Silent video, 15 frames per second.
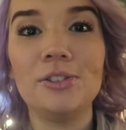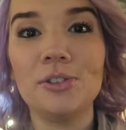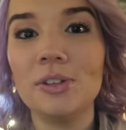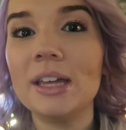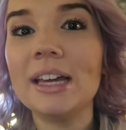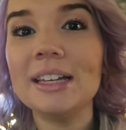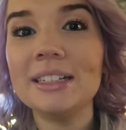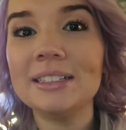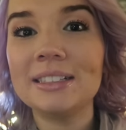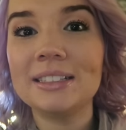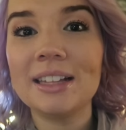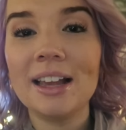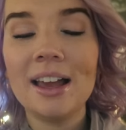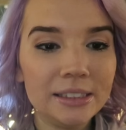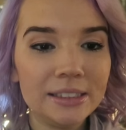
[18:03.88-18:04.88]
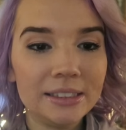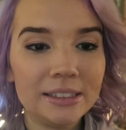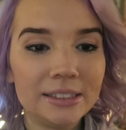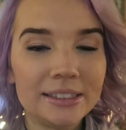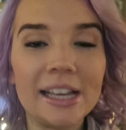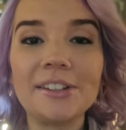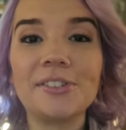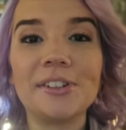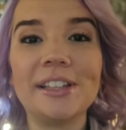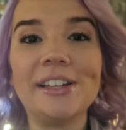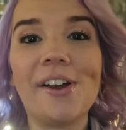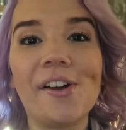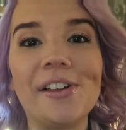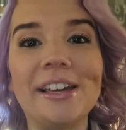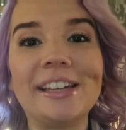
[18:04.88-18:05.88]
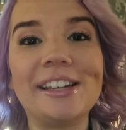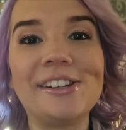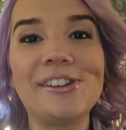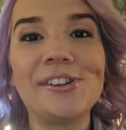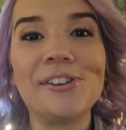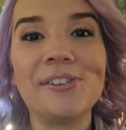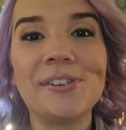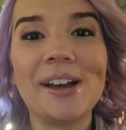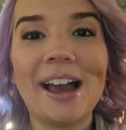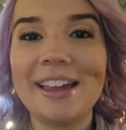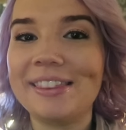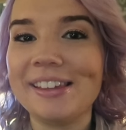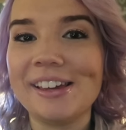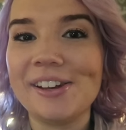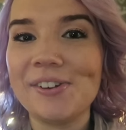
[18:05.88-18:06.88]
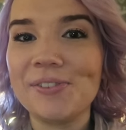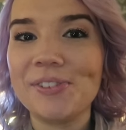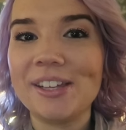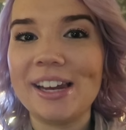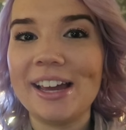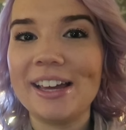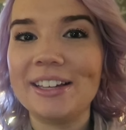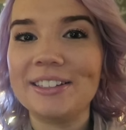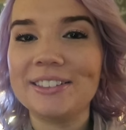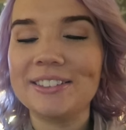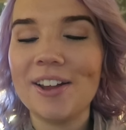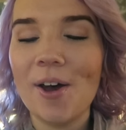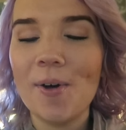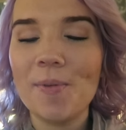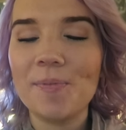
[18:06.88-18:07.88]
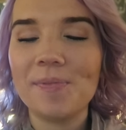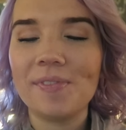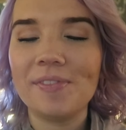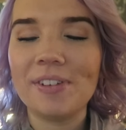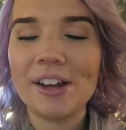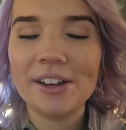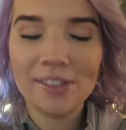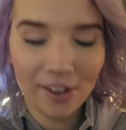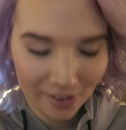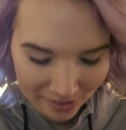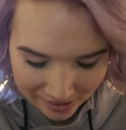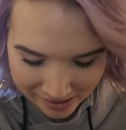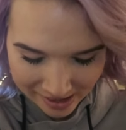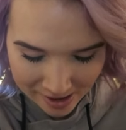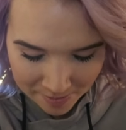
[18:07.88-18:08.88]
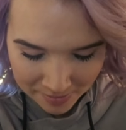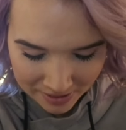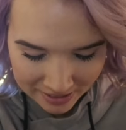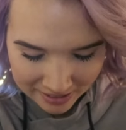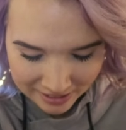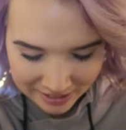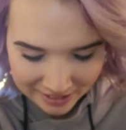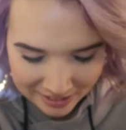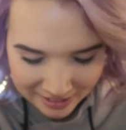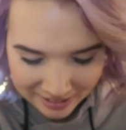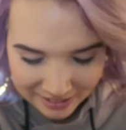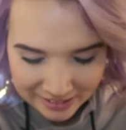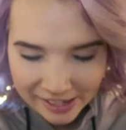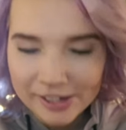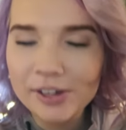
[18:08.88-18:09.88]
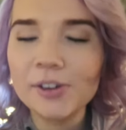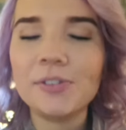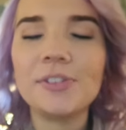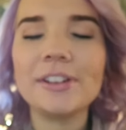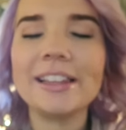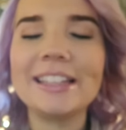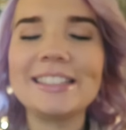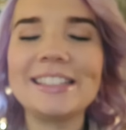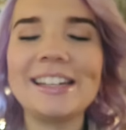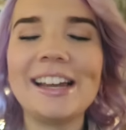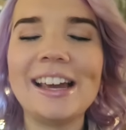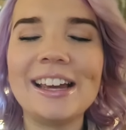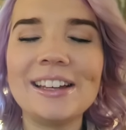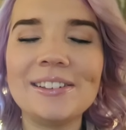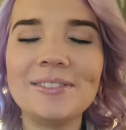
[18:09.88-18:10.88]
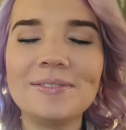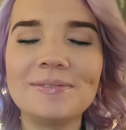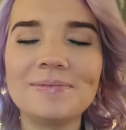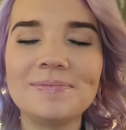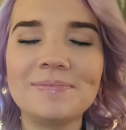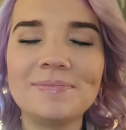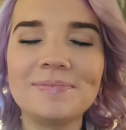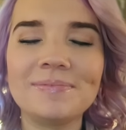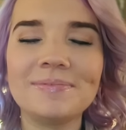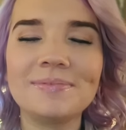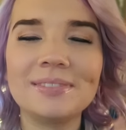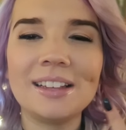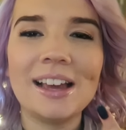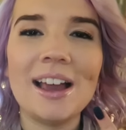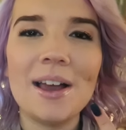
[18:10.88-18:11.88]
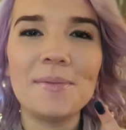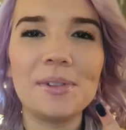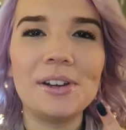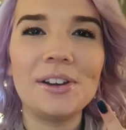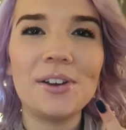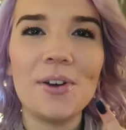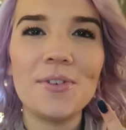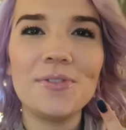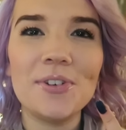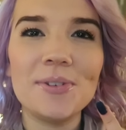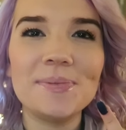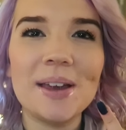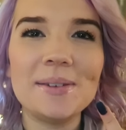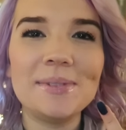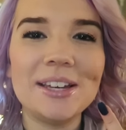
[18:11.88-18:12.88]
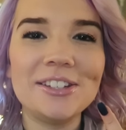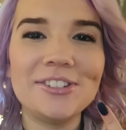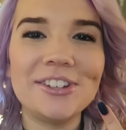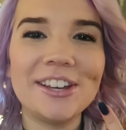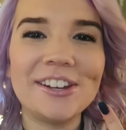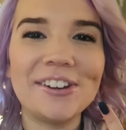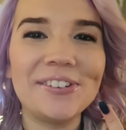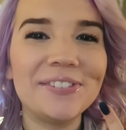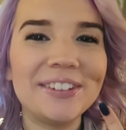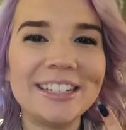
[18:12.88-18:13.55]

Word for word: I do this that's really all I can do at the end of the day. So very long clip. Thank you for listening. I'm gonna go film my main channel